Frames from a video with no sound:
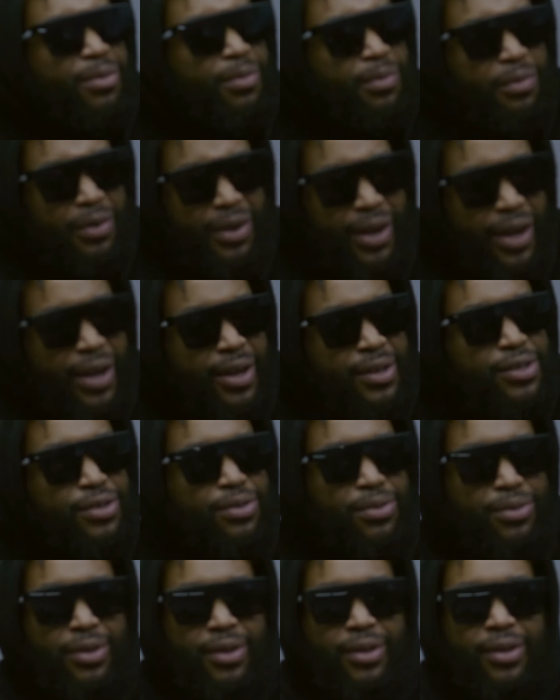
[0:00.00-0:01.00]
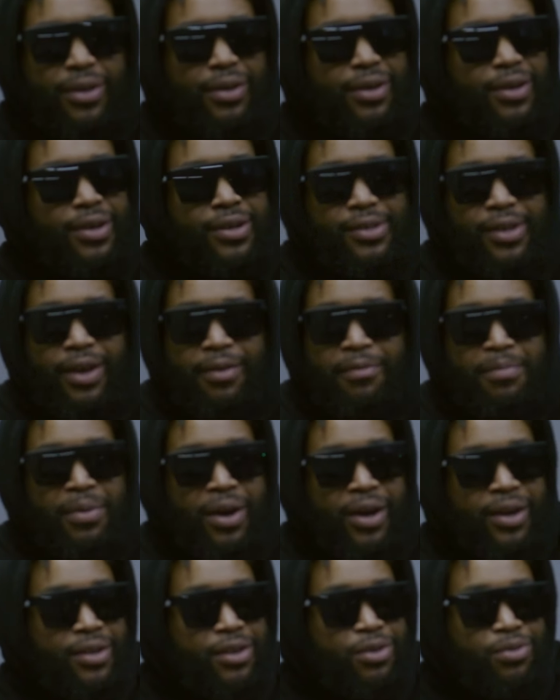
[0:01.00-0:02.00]
or relate to it. Because
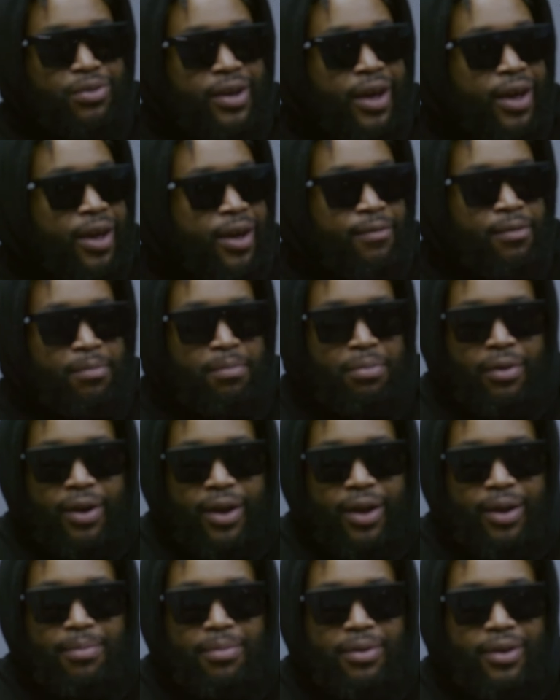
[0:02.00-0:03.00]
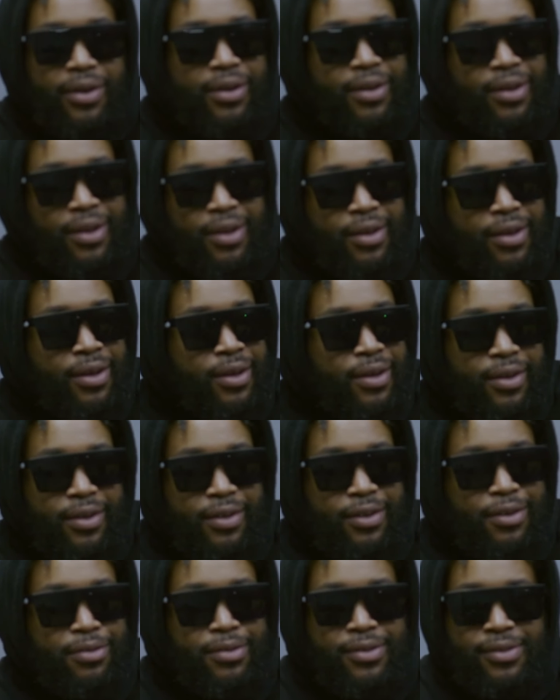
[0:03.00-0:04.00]
everybody, you could have a brand, but
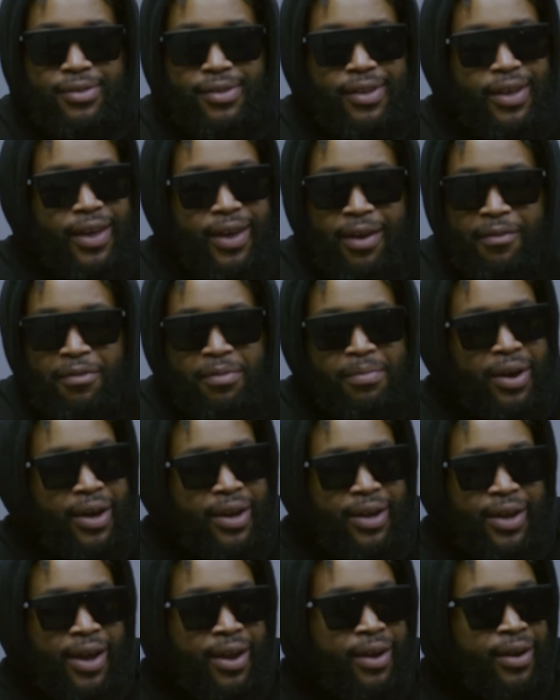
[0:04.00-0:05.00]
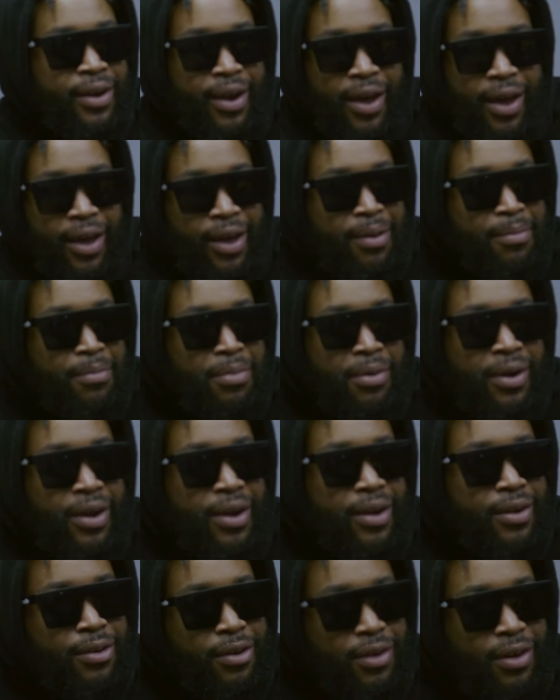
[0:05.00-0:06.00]
you everybody got a name
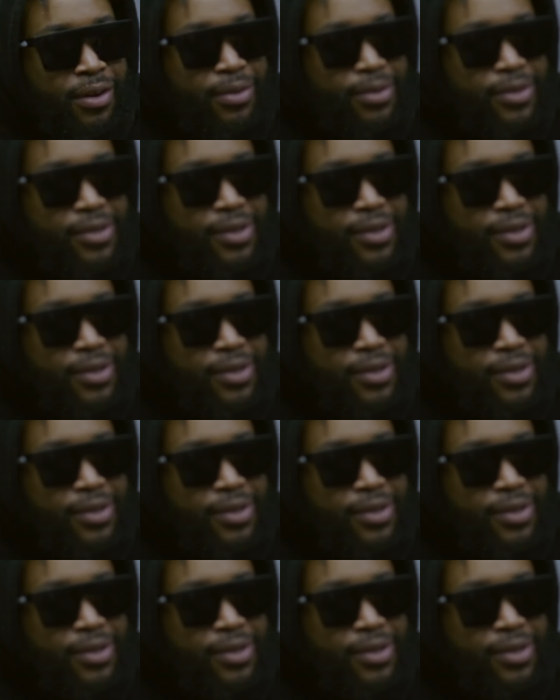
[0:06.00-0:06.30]
brand, you know.